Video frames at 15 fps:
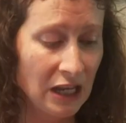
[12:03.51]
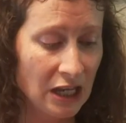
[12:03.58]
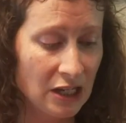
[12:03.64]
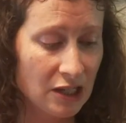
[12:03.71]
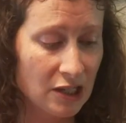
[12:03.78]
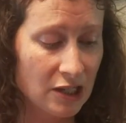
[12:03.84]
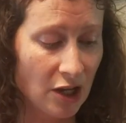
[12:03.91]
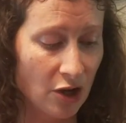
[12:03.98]

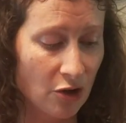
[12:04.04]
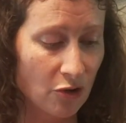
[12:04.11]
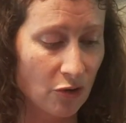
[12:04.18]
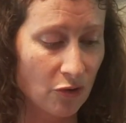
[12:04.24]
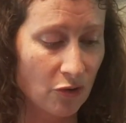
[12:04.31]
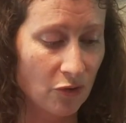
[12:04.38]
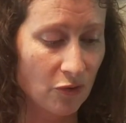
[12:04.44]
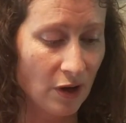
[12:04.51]

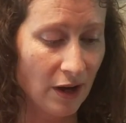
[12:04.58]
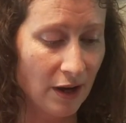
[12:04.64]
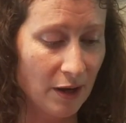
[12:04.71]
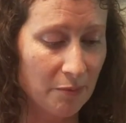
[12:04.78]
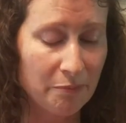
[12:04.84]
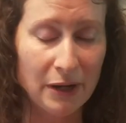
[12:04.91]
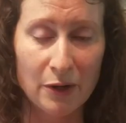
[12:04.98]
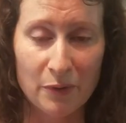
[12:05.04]
So
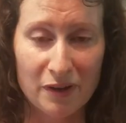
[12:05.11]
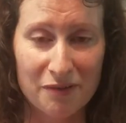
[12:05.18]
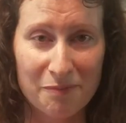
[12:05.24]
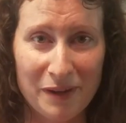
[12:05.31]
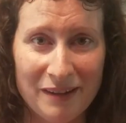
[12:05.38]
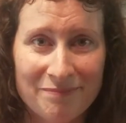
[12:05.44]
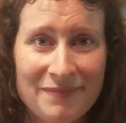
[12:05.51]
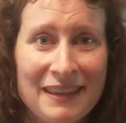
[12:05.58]
bear with
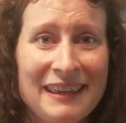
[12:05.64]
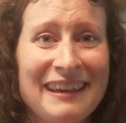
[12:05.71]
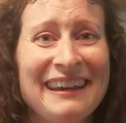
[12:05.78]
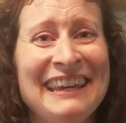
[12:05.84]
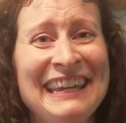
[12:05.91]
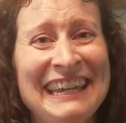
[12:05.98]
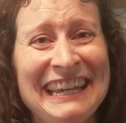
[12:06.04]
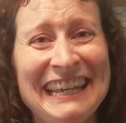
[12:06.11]
me.
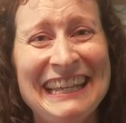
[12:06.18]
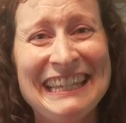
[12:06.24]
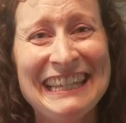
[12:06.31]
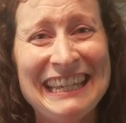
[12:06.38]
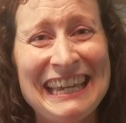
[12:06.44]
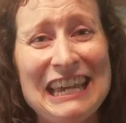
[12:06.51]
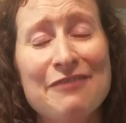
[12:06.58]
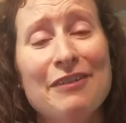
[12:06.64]

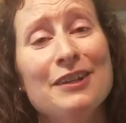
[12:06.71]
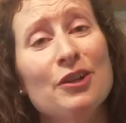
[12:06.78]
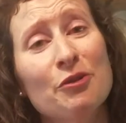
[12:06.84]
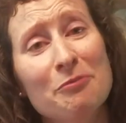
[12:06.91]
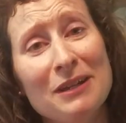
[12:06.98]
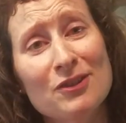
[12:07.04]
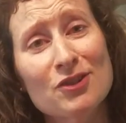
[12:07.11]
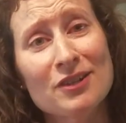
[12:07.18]
If I don't
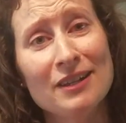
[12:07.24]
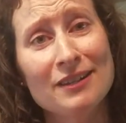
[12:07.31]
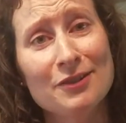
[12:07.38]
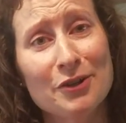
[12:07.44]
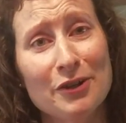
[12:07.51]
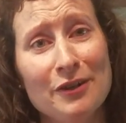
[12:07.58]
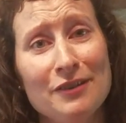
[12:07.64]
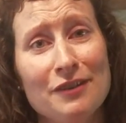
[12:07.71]
mention it
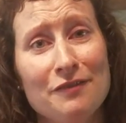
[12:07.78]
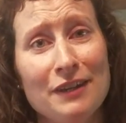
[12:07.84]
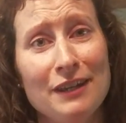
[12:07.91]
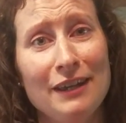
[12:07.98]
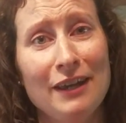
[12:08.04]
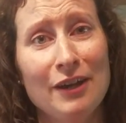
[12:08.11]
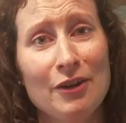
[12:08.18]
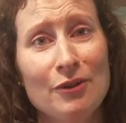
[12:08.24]
during the
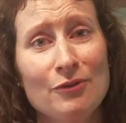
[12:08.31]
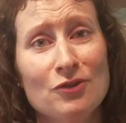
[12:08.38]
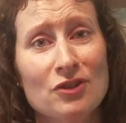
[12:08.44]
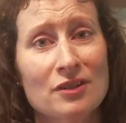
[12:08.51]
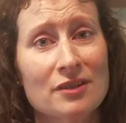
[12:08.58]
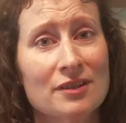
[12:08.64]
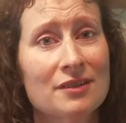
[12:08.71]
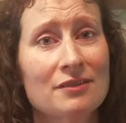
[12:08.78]
video,
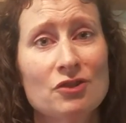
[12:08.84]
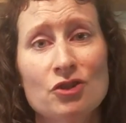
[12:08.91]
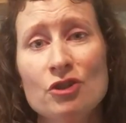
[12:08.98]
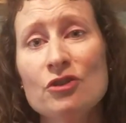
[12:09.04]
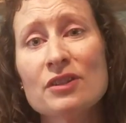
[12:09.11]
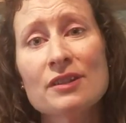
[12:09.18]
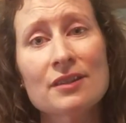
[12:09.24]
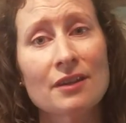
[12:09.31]
just shoot
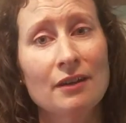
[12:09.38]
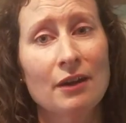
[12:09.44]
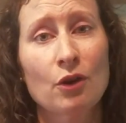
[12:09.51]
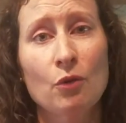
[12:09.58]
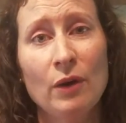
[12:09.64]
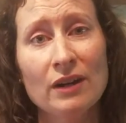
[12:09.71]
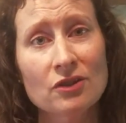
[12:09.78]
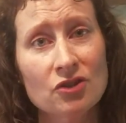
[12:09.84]
us a
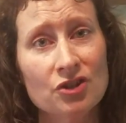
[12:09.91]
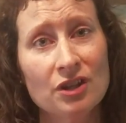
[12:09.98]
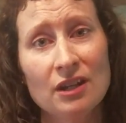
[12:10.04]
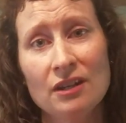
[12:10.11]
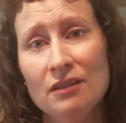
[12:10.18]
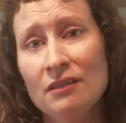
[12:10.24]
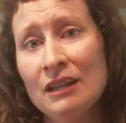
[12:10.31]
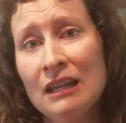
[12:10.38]

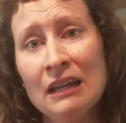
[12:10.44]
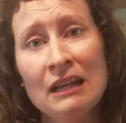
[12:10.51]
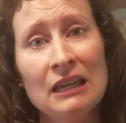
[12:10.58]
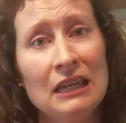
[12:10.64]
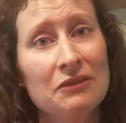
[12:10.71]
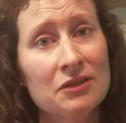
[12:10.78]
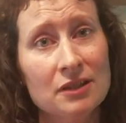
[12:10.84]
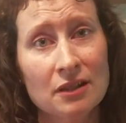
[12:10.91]
question, give
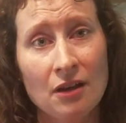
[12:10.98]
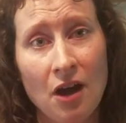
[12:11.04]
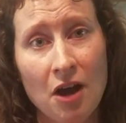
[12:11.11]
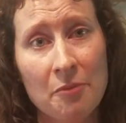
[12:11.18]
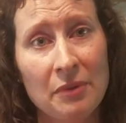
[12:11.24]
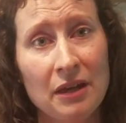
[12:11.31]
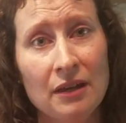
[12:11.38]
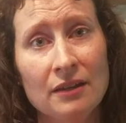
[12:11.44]
us a
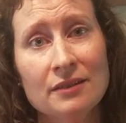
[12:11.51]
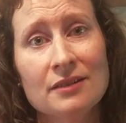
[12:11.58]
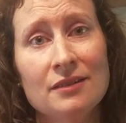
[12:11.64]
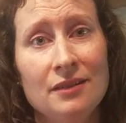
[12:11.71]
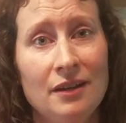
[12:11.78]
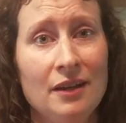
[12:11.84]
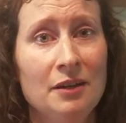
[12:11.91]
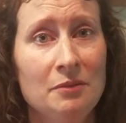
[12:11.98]
comment
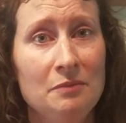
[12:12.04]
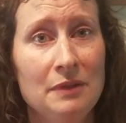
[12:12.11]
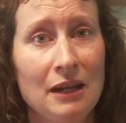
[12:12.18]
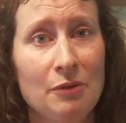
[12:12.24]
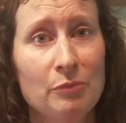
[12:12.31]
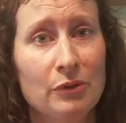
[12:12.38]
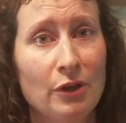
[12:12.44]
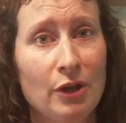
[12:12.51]
down
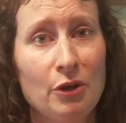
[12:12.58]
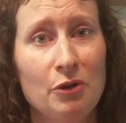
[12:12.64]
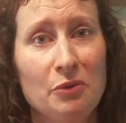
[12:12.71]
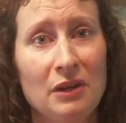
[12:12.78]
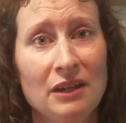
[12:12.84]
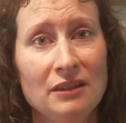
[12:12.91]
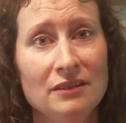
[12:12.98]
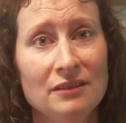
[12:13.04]
below,
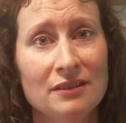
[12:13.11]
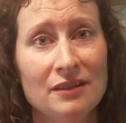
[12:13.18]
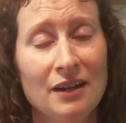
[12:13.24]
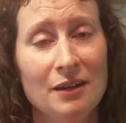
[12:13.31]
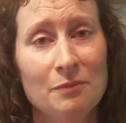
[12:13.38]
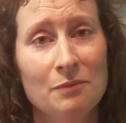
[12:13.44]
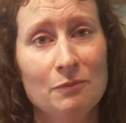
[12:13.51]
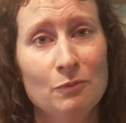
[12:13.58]
and
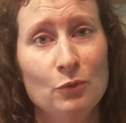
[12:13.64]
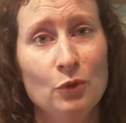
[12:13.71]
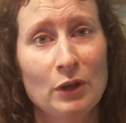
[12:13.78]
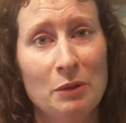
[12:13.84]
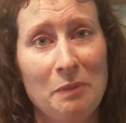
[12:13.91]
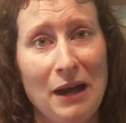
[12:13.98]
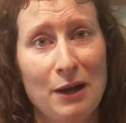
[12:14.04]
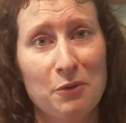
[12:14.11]
we'll get
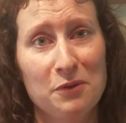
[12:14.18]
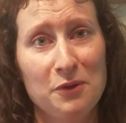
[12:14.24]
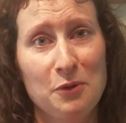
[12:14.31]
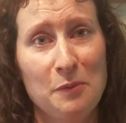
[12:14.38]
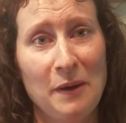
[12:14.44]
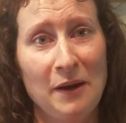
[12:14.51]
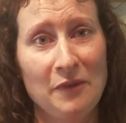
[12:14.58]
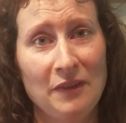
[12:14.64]
back with you
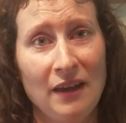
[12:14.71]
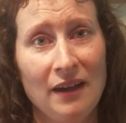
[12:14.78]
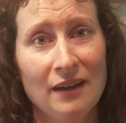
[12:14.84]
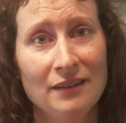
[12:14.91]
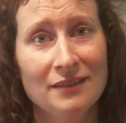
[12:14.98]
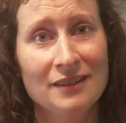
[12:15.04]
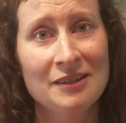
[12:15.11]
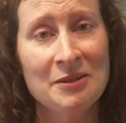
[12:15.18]
about
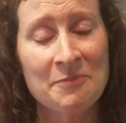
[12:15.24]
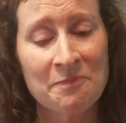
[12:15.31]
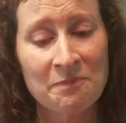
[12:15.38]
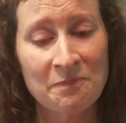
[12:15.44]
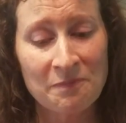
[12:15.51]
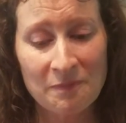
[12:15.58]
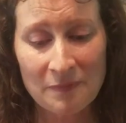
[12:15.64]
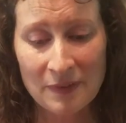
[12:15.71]

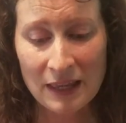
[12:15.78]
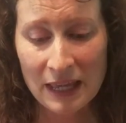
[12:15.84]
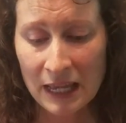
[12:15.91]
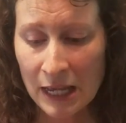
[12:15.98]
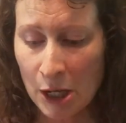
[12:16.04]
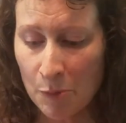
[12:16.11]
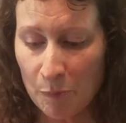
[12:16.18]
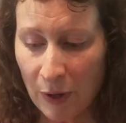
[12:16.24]
that.
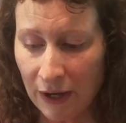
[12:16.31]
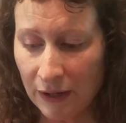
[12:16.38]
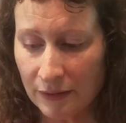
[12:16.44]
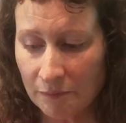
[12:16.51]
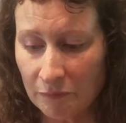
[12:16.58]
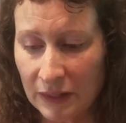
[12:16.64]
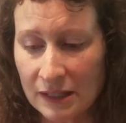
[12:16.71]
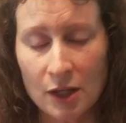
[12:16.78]
But
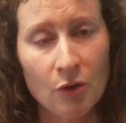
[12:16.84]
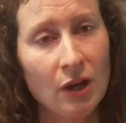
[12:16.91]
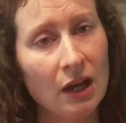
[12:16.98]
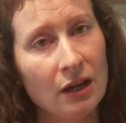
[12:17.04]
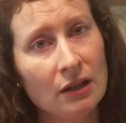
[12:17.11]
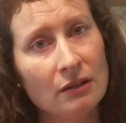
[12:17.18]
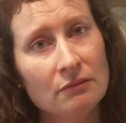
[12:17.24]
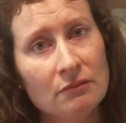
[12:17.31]
let's go ahead
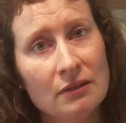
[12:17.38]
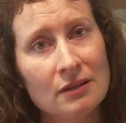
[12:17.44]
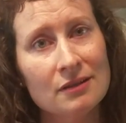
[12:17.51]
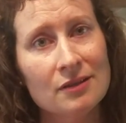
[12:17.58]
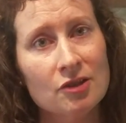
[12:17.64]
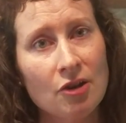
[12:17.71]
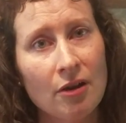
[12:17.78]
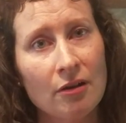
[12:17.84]
and
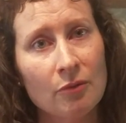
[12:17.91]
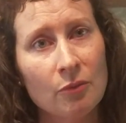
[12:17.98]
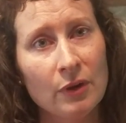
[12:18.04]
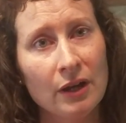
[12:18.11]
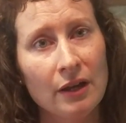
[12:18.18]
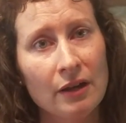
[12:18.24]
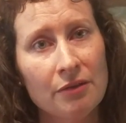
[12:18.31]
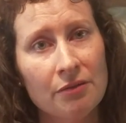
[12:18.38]
start
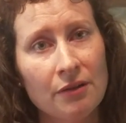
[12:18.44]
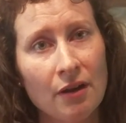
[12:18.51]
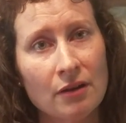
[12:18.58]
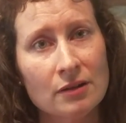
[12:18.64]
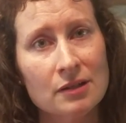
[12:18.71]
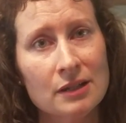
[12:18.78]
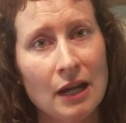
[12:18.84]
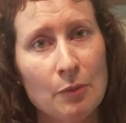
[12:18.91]
with our
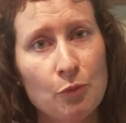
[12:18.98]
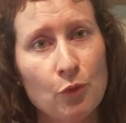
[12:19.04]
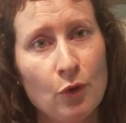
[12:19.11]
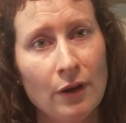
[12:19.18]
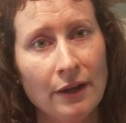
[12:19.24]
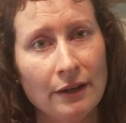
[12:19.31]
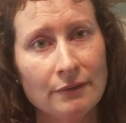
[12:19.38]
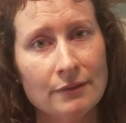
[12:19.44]
step
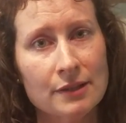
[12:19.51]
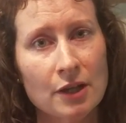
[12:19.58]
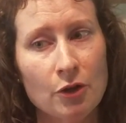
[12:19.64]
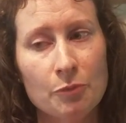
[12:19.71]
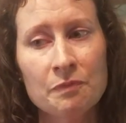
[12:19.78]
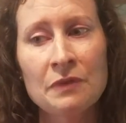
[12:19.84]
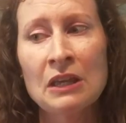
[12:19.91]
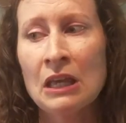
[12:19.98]
one. So
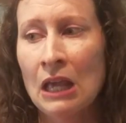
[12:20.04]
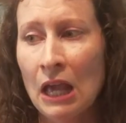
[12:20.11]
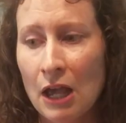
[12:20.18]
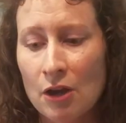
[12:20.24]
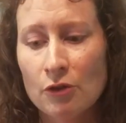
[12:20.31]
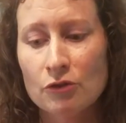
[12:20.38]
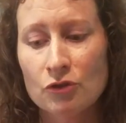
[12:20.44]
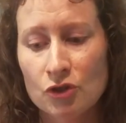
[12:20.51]

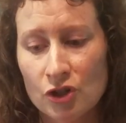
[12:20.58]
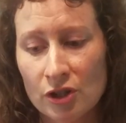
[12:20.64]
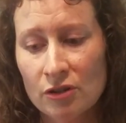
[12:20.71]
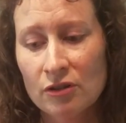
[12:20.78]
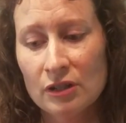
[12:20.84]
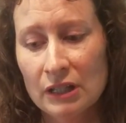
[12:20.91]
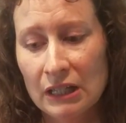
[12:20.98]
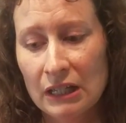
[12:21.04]

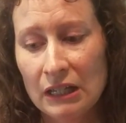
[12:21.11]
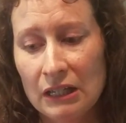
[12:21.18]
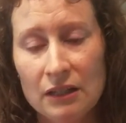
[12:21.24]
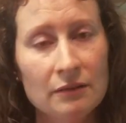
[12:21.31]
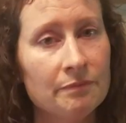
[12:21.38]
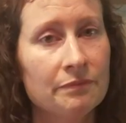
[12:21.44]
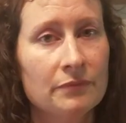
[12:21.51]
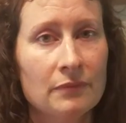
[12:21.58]
generally
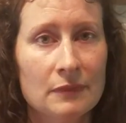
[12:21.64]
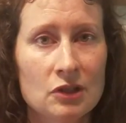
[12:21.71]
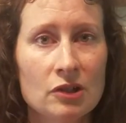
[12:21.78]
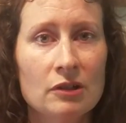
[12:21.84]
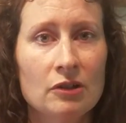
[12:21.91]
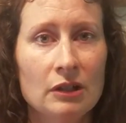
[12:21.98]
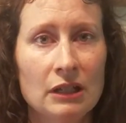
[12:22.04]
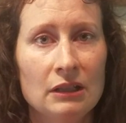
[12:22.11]

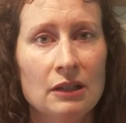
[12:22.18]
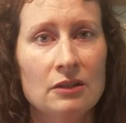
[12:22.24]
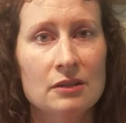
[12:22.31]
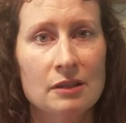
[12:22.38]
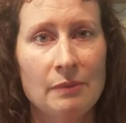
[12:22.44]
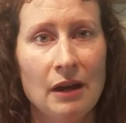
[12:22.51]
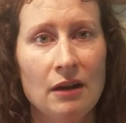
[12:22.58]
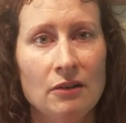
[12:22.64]
there's
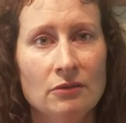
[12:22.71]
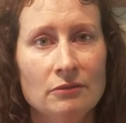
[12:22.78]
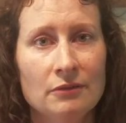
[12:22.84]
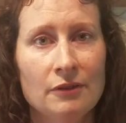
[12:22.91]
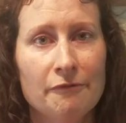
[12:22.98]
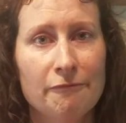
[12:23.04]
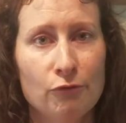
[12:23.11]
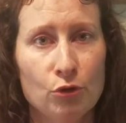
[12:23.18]
about
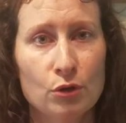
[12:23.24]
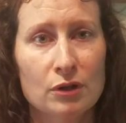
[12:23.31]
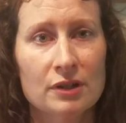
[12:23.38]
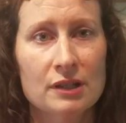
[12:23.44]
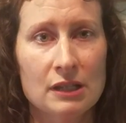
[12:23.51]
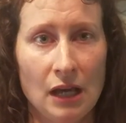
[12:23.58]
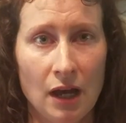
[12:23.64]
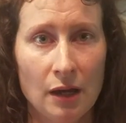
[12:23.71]
4
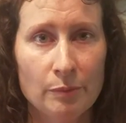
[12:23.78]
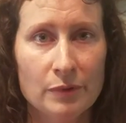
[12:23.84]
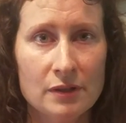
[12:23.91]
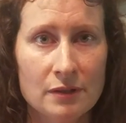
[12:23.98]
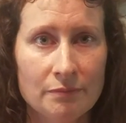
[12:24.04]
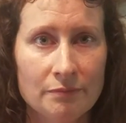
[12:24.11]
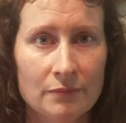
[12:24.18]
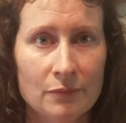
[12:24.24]

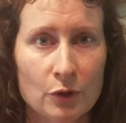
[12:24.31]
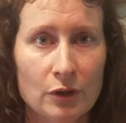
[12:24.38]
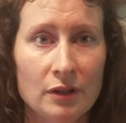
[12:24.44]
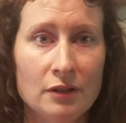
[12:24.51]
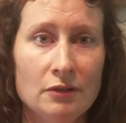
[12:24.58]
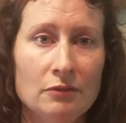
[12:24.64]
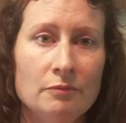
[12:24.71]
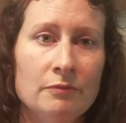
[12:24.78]
steps. We're going
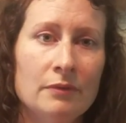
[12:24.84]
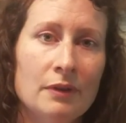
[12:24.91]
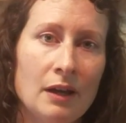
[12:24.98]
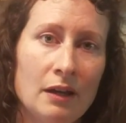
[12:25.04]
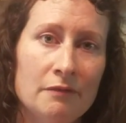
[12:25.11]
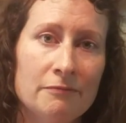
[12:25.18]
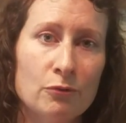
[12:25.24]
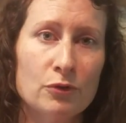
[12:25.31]
to do kind
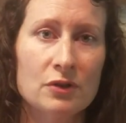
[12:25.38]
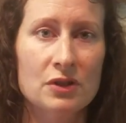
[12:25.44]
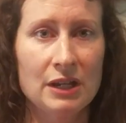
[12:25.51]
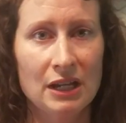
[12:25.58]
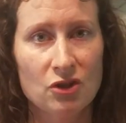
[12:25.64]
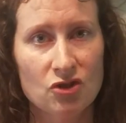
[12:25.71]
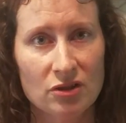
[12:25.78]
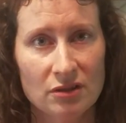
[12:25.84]
of 4
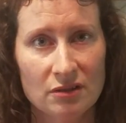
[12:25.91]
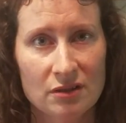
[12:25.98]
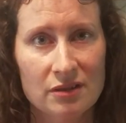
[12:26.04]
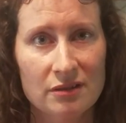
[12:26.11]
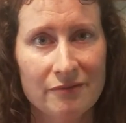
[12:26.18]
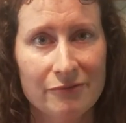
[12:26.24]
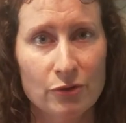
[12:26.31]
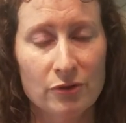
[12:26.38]
stations
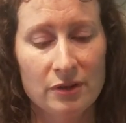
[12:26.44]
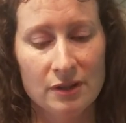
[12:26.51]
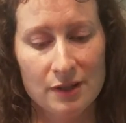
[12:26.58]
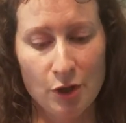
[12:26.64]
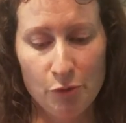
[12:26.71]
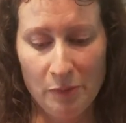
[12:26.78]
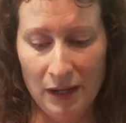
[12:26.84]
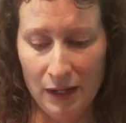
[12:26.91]
for the
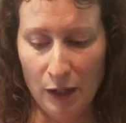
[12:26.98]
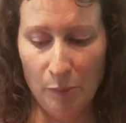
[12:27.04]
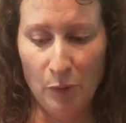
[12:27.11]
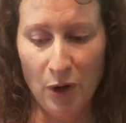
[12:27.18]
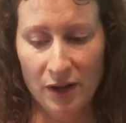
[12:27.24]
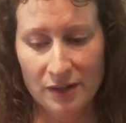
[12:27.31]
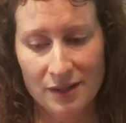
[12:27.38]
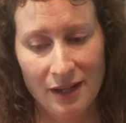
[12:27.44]
soap making
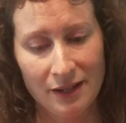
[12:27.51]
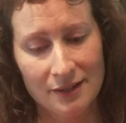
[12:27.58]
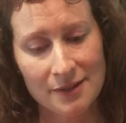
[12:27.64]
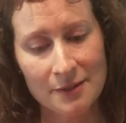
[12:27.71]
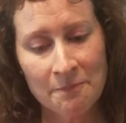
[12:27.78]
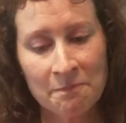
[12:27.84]
process.